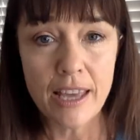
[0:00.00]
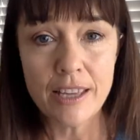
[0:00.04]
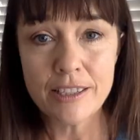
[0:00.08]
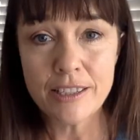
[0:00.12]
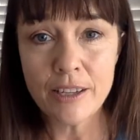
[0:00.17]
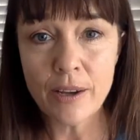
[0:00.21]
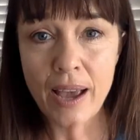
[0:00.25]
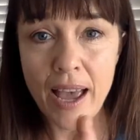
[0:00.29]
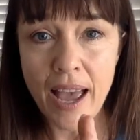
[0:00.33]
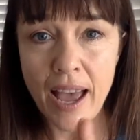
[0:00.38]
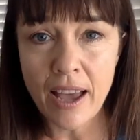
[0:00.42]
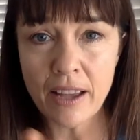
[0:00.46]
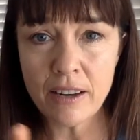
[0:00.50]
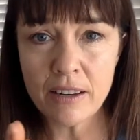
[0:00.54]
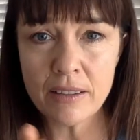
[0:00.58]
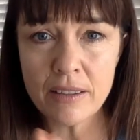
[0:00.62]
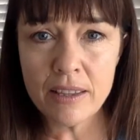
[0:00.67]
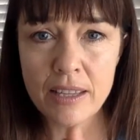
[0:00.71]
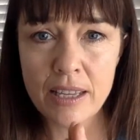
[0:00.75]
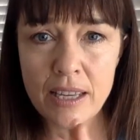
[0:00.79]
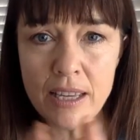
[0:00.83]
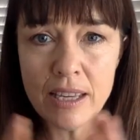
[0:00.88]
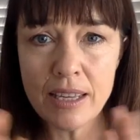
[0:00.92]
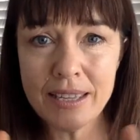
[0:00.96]
So how do
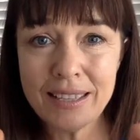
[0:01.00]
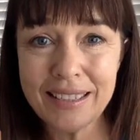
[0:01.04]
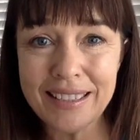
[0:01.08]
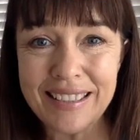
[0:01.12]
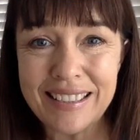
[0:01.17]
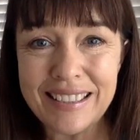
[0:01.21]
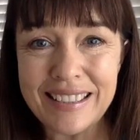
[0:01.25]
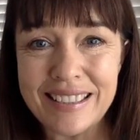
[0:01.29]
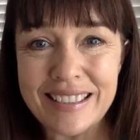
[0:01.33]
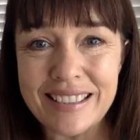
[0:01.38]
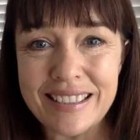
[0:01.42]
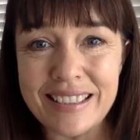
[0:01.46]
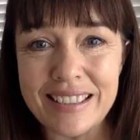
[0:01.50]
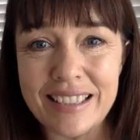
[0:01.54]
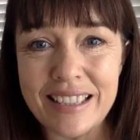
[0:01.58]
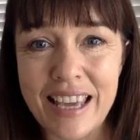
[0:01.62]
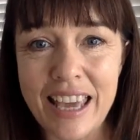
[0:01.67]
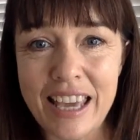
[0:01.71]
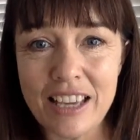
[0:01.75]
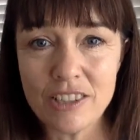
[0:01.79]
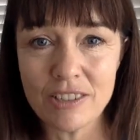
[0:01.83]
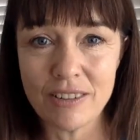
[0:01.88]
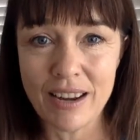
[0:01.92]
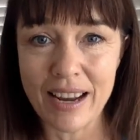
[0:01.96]
these
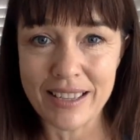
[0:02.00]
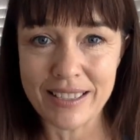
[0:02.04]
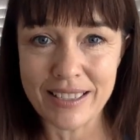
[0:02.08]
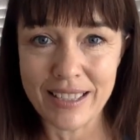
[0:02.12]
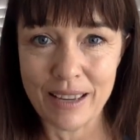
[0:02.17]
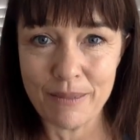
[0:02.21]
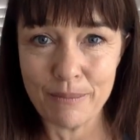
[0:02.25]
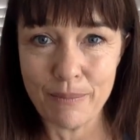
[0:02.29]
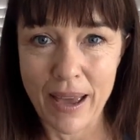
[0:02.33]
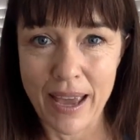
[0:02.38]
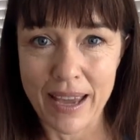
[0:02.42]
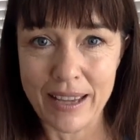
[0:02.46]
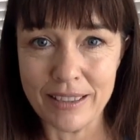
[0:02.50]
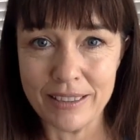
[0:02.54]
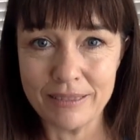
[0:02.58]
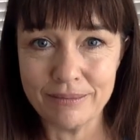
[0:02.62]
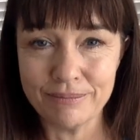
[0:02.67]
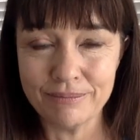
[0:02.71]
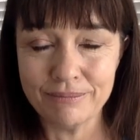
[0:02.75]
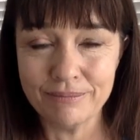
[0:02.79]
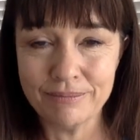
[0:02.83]
extracts get made?